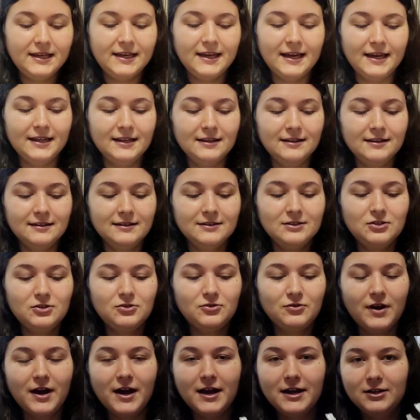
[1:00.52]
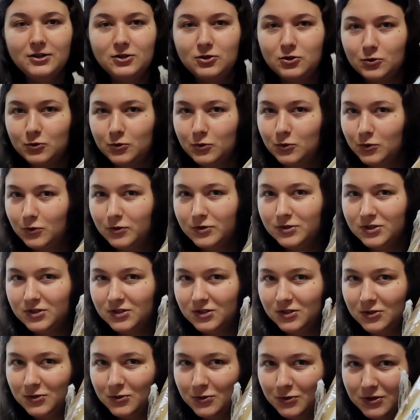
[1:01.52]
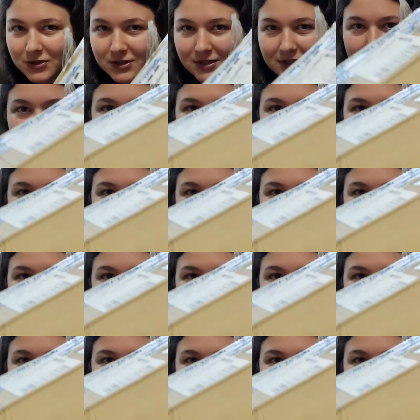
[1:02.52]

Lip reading: can try to suit